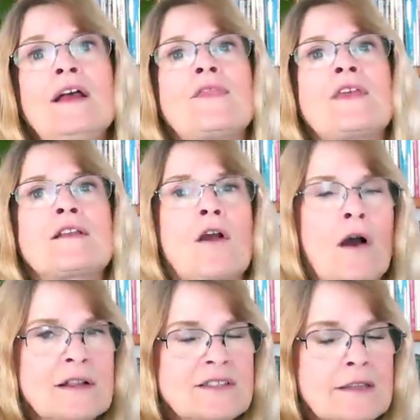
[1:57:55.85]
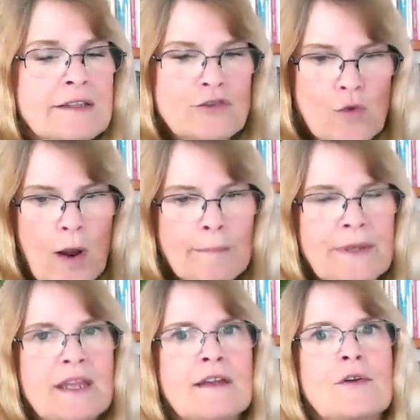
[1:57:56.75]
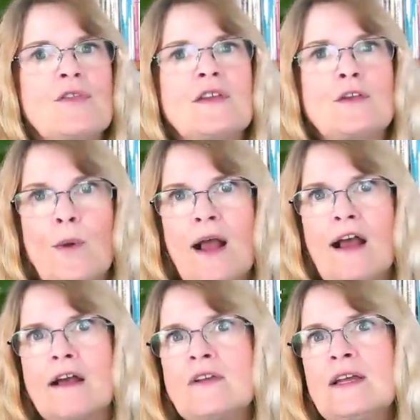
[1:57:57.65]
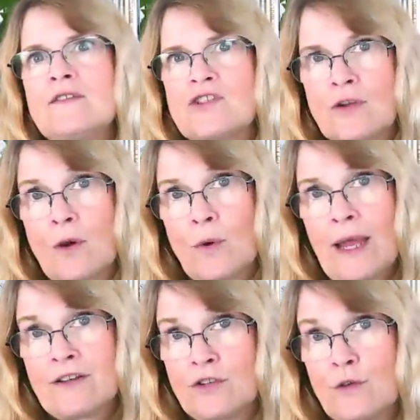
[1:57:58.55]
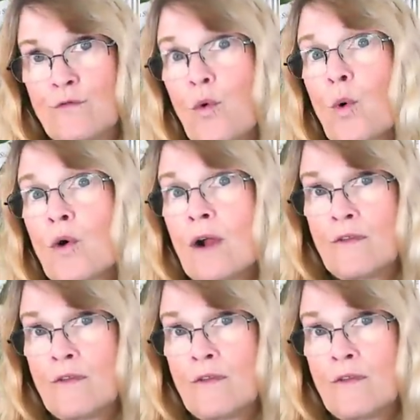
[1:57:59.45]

than constantly dropping everything you have to go and do for a